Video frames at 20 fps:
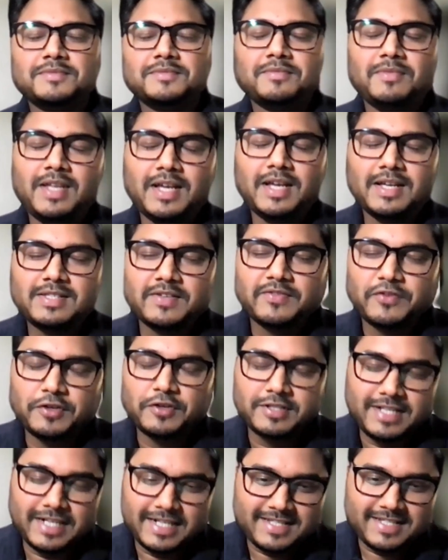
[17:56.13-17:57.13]
Yes, of
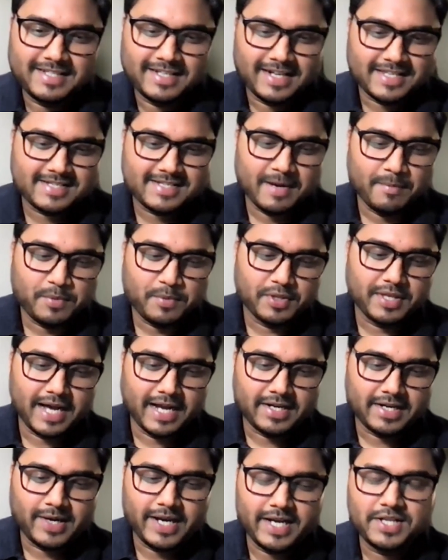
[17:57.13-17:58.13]
course. Let's come to
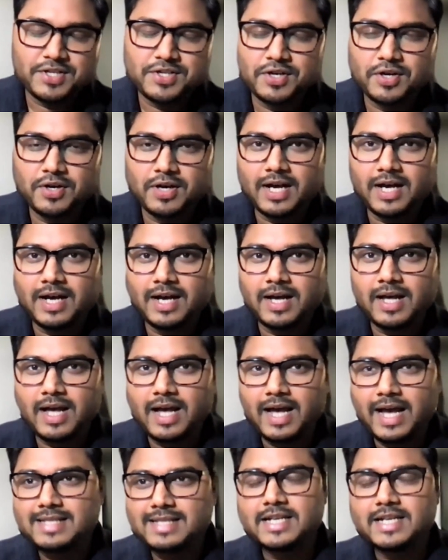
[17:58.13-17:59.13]
that, right? So
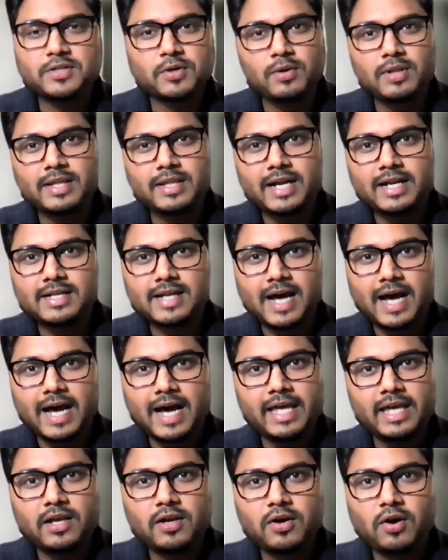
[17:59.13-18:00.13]
as I told, that
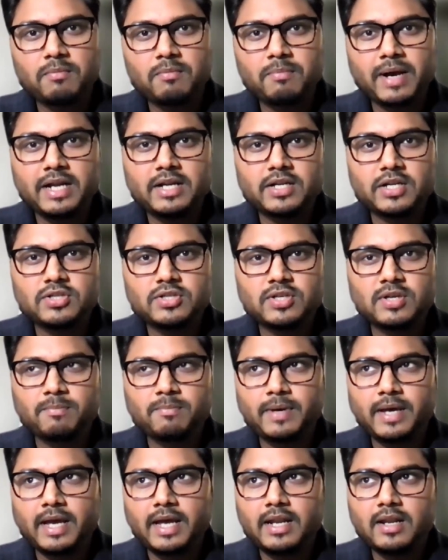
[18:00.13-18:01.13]
I got my
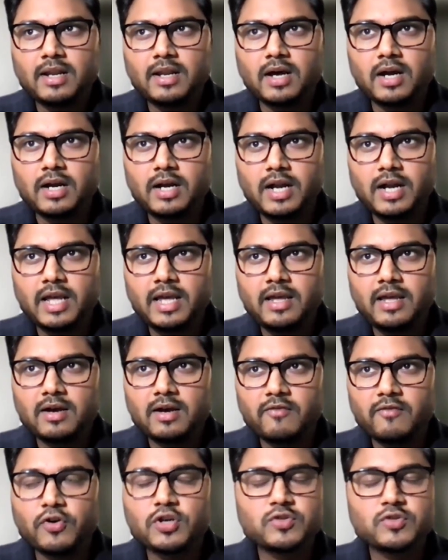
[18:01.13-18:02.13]
internship in early
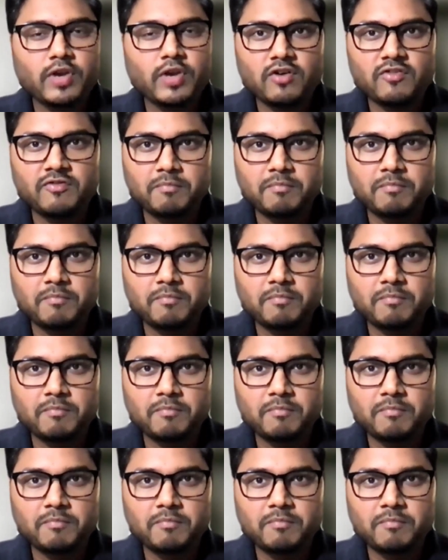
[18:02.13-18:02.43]
first week of